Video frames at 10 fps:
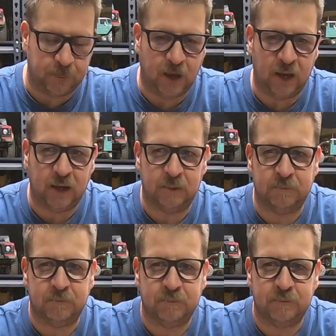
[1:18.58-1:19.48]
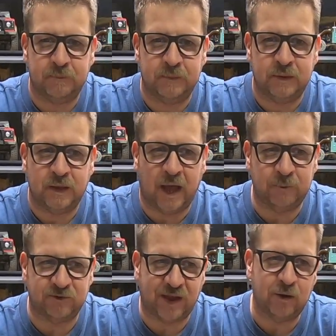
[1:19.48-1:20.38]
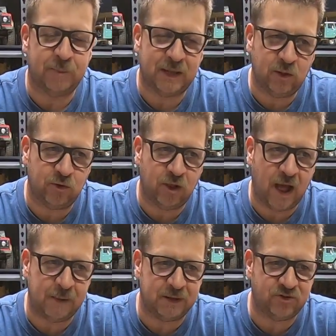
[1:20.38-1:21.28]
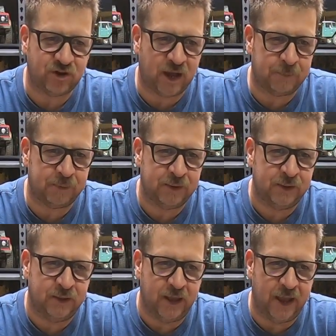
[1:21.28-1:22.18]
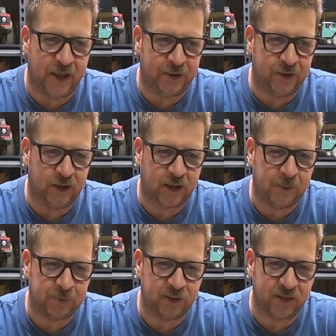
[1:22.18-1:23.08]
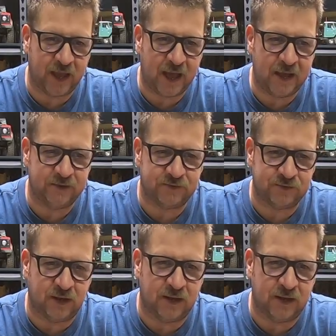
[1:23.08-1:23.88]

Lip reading: Um, I was out at my local hobby shop, and a couple of the guys,